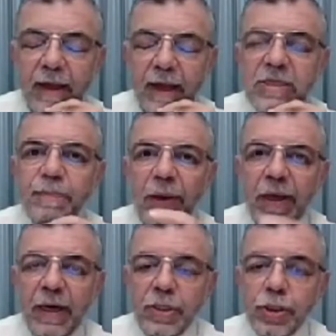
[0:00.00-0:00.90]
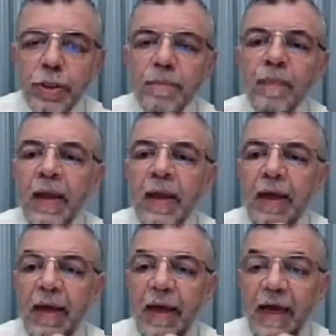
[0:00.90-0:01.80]
expiration
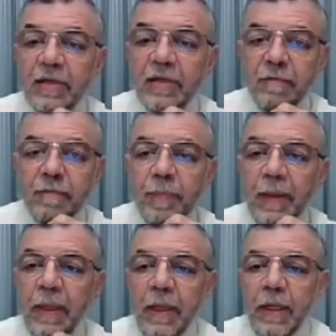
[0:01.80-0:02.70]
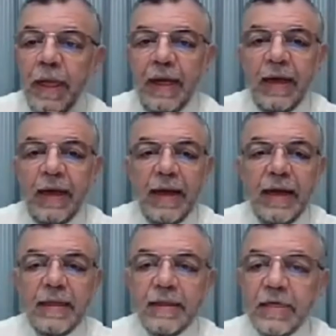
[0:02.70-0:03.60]
active.
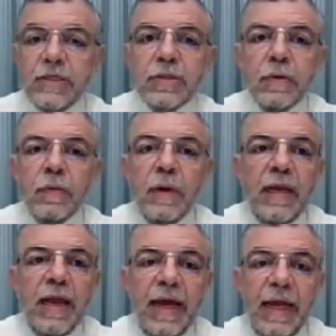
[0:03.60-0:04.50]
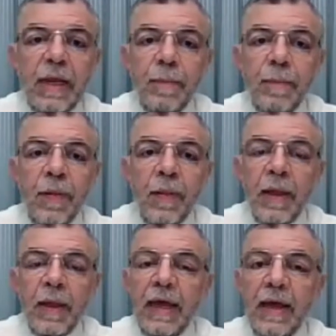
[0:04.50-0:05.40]
And this will help
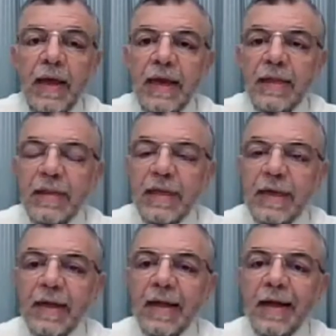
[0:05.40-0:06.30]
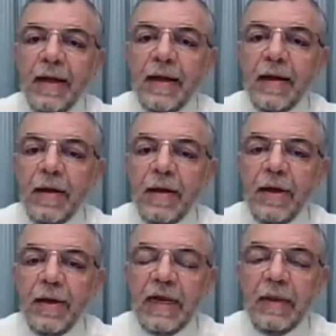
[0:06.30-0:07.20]
in the
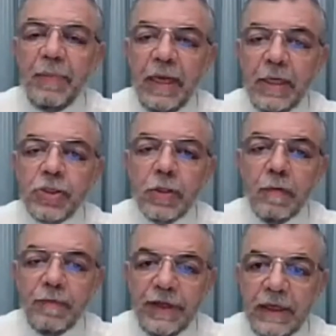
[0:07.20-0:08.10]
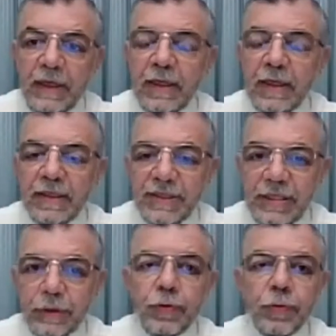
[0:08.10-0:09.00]
elimination of the
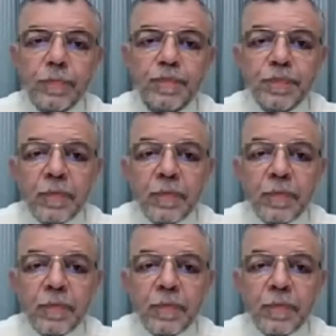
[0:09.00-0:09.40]
CO2.